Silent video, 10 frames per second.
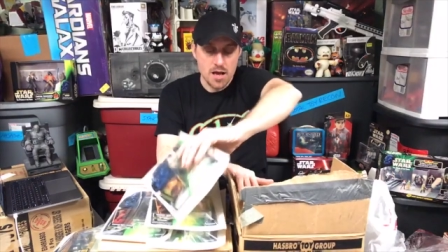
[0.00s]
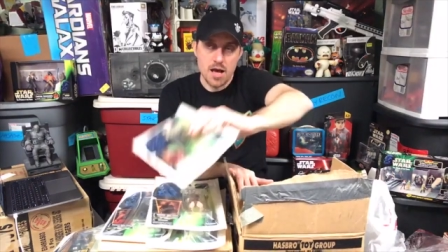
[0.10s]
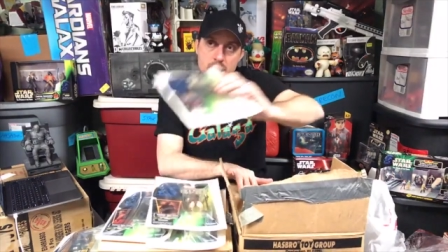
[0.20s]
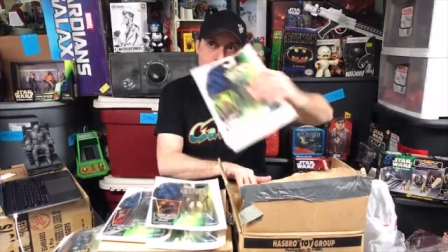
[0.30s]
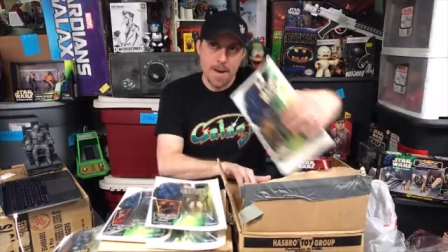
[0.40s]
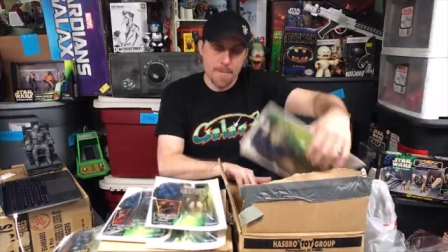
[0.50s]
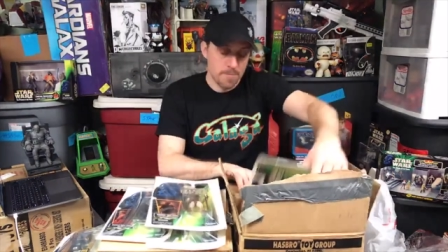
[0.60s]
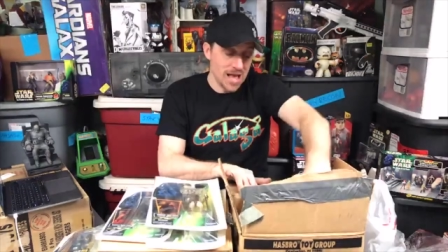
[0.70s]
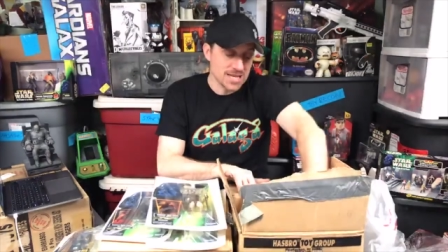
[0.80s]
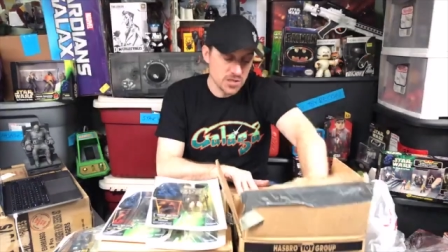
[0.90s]

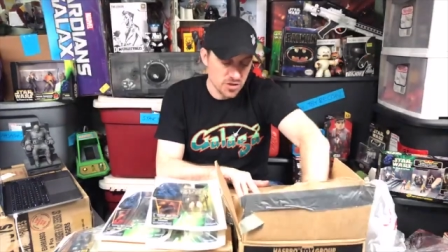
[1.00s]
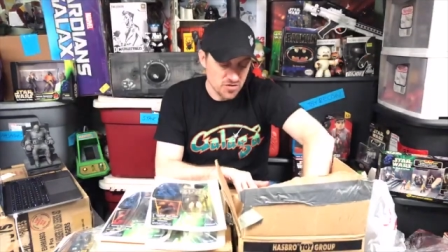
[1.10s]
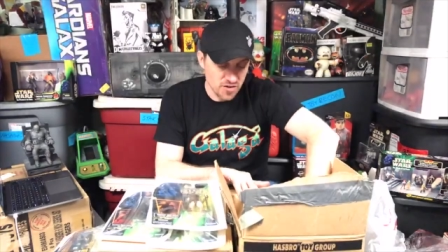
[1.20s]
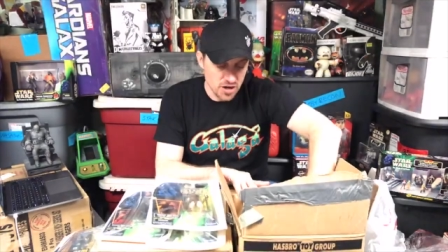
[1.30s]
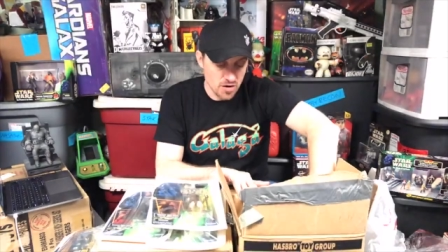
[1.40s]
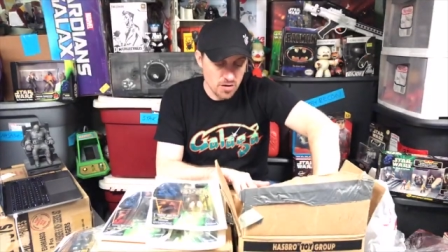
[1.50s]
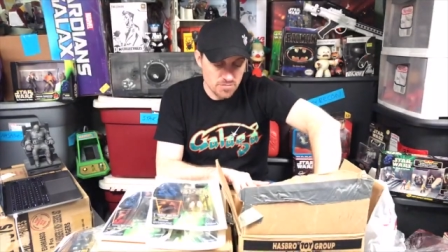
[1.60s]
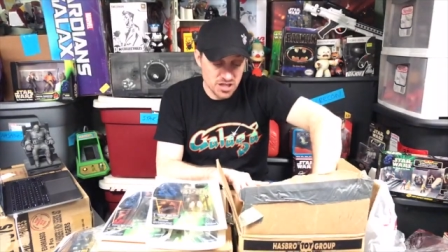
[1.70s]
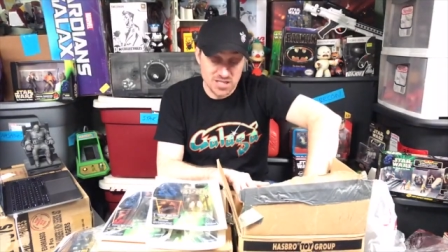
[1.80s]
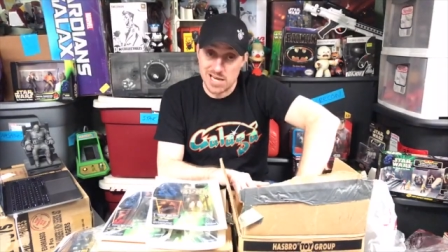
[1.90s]
Black Series figure
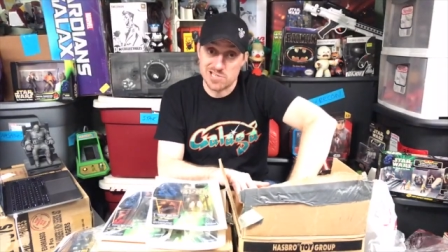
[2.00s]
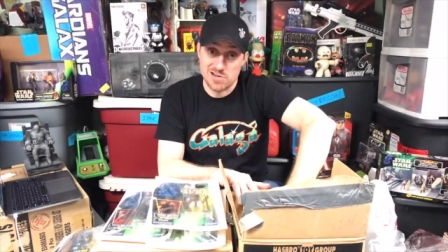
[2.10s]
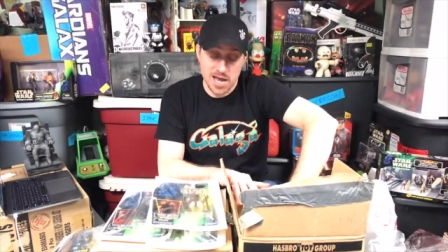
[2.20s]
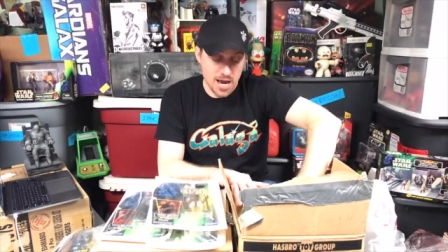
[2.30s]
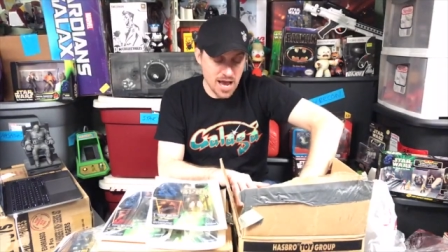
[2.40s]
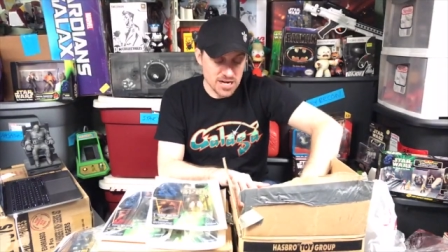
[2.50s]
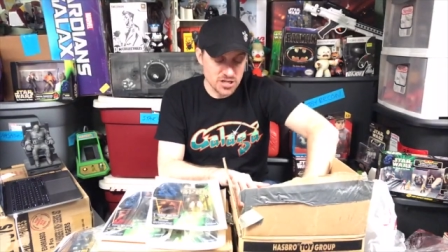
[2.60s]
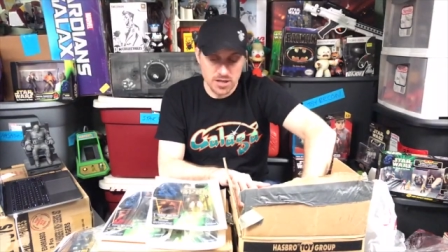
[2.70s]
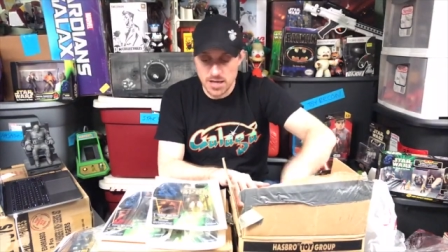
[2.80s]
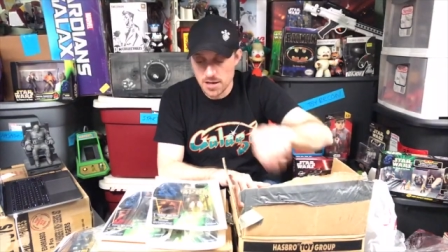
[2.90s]
just yesterday,
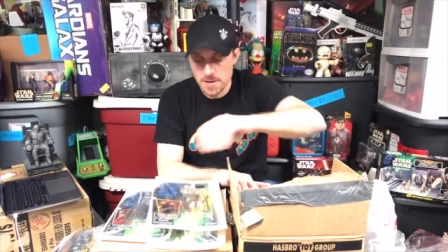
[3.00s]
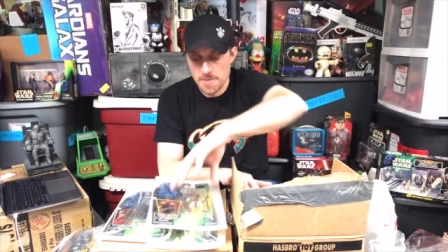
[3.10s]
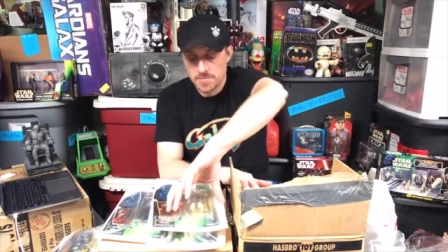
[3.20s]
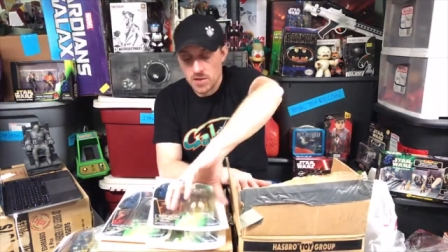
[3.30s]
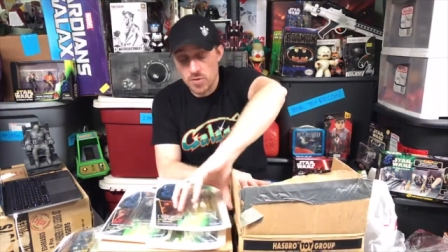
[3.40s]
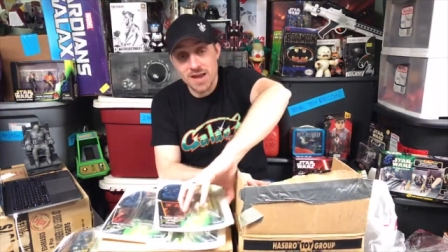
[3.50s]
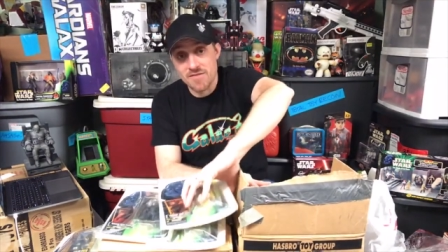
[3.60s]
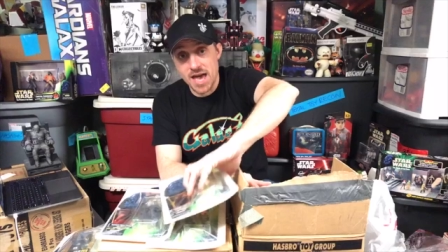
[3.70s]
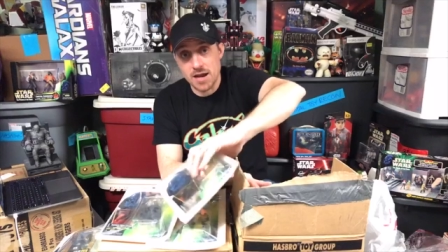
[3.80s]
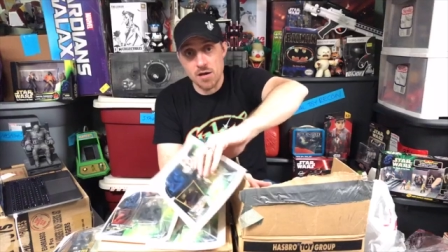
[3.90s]
actually. And we have
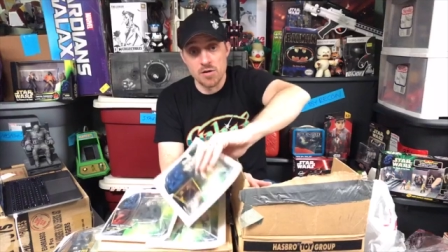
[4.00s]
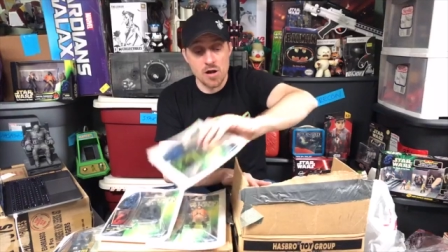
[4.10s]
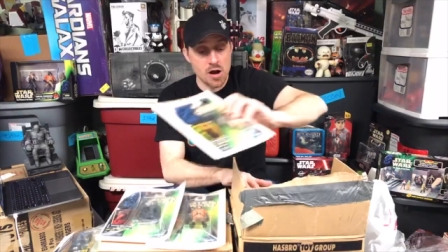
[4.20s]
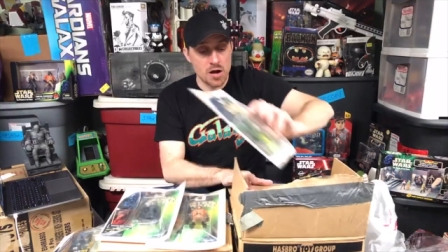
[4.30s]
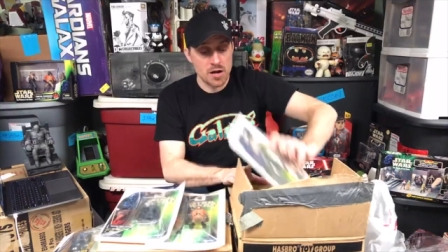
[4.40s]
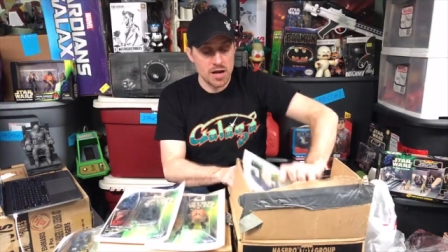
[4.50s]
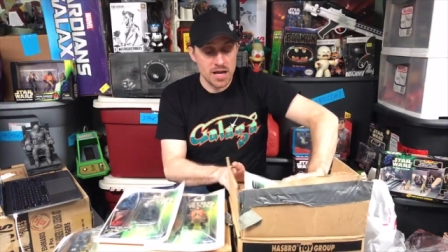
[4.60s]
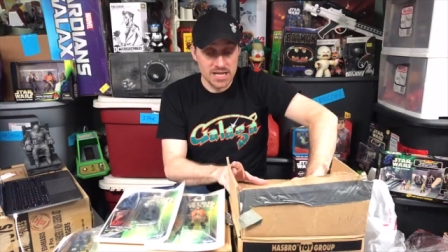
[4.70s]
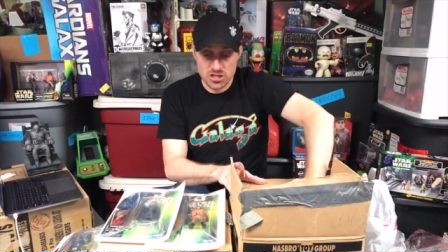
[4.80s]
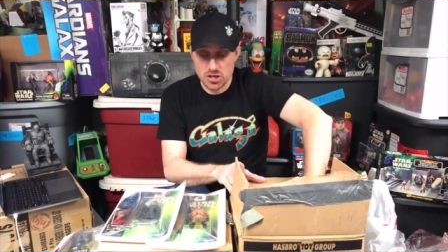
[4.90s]
that on our
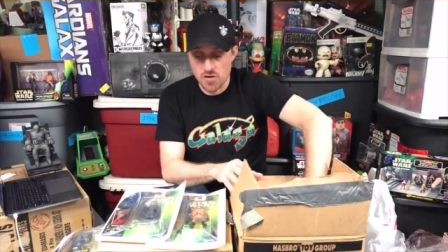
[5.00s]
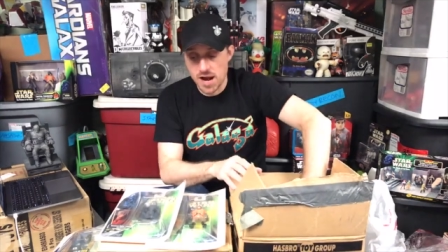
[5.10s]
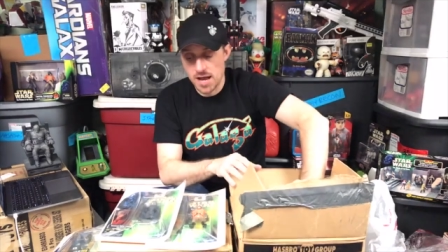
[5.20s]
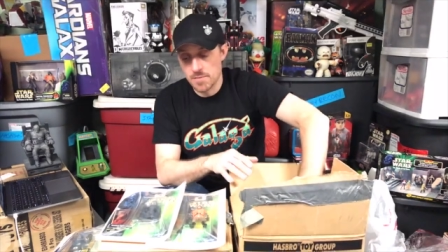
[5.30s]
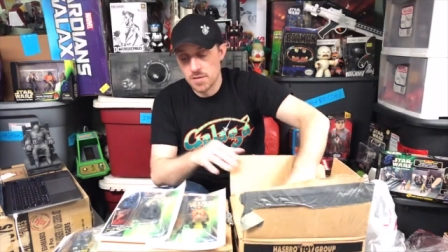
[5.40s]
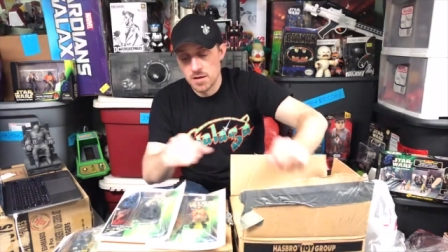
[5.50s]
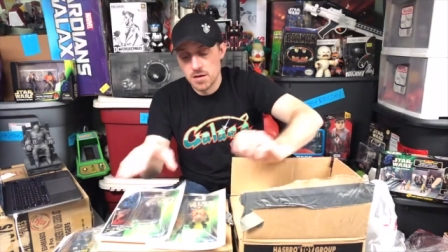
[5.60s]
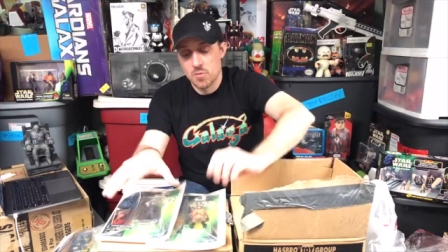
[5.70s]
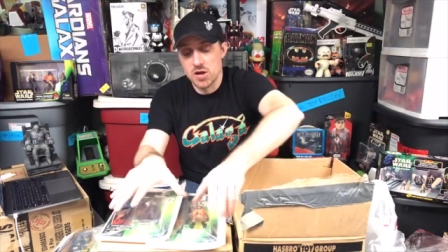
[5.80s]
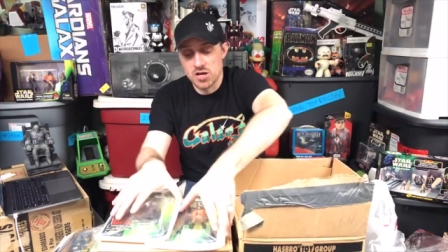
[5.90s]
Instagram.
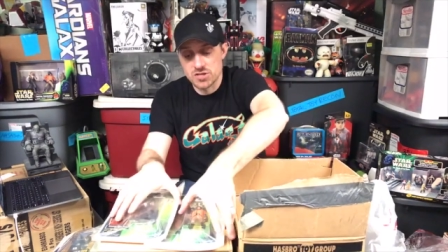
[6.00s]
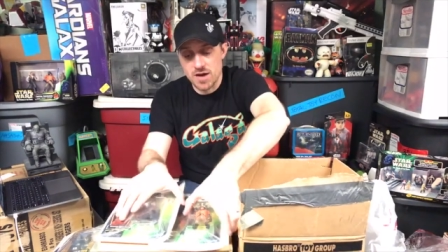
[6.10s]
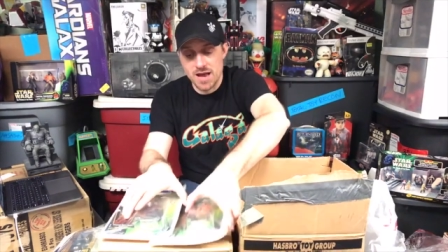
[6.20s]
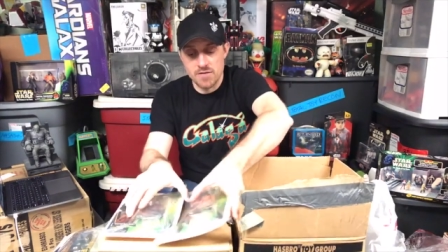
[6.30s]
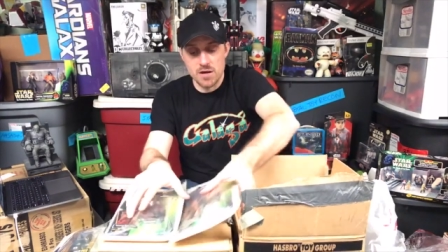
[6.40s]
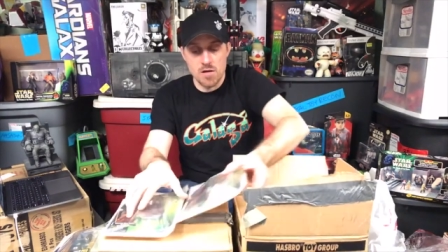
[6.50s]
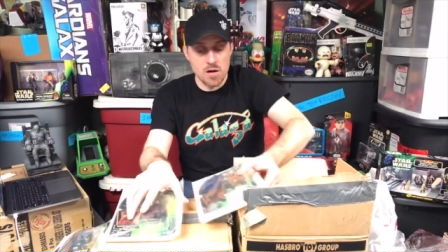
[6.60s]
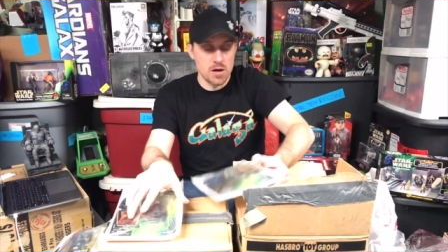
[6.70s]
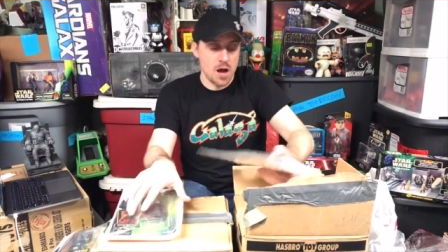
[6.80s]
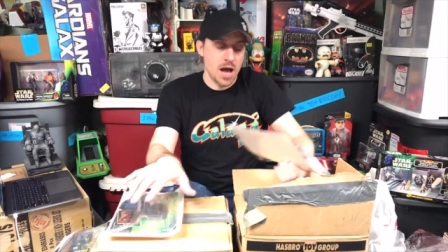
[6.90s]
We also have it
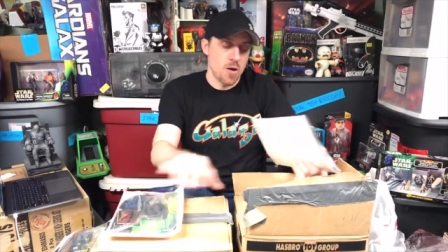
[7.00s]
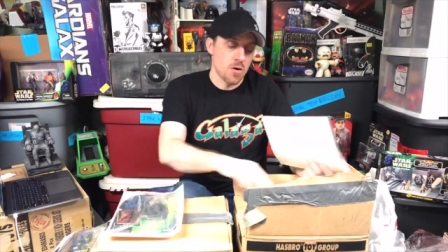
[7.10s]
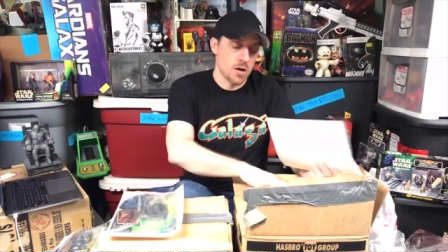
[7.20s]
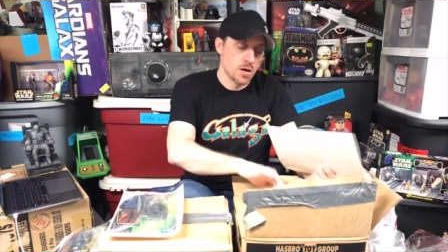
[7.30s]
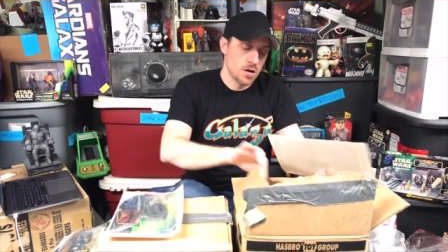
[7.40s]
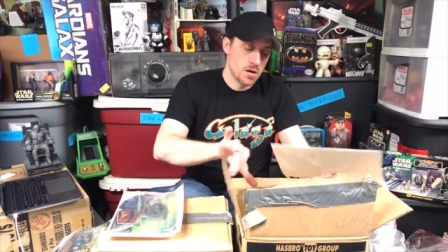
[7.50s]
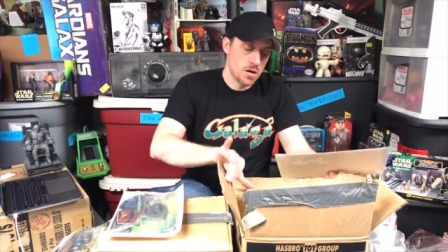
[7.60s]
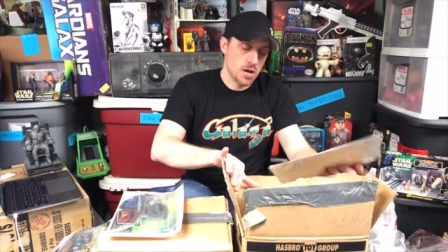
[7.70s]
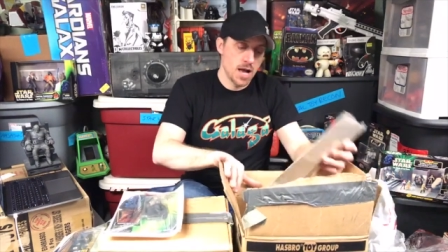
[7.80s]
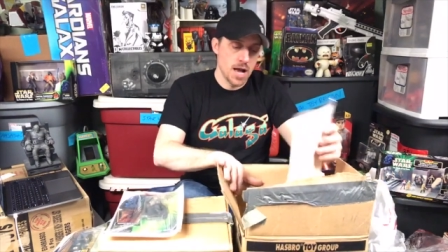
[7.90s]
on our
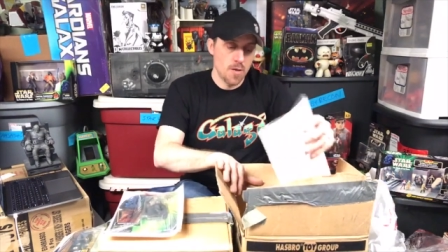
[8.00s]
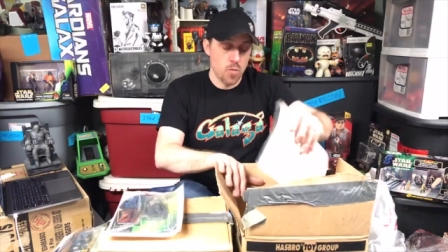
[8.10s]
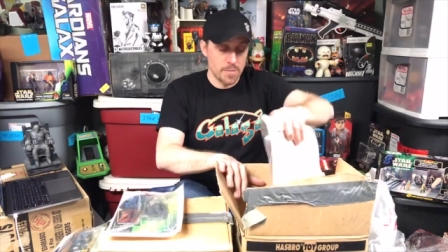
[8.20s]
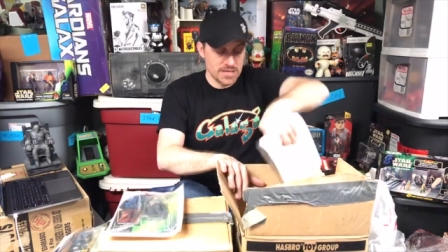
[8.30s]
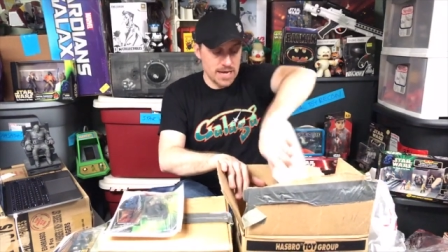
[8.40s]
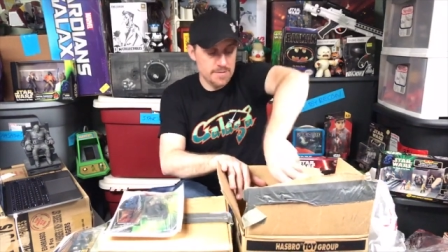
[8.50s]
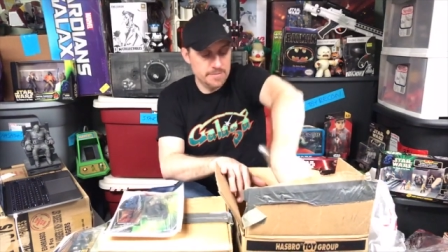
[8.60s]
website.